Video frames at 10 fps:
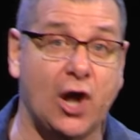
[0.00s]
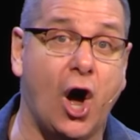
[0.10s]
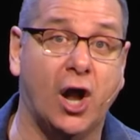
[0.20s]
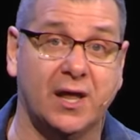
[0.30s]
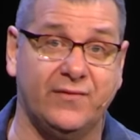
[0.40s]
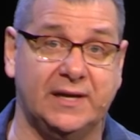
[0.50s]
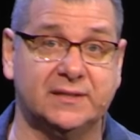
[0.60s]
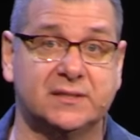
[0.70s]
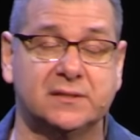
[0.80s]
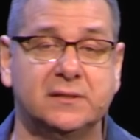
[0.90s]
all of
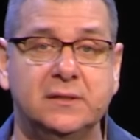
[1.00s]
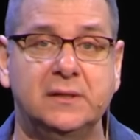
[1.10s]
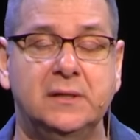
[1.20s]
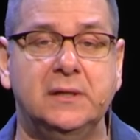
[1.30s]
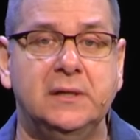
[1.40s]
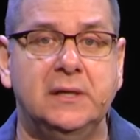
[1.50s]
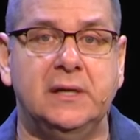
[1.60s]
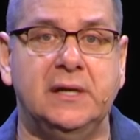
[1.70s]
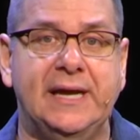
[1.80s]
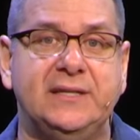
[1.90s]
us.
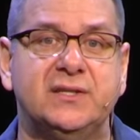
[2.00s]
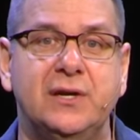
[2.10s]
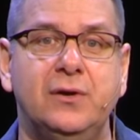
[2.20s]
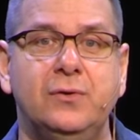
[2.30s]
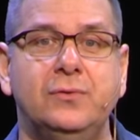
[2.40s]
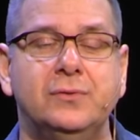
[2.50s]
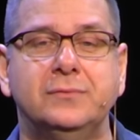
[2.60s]
And so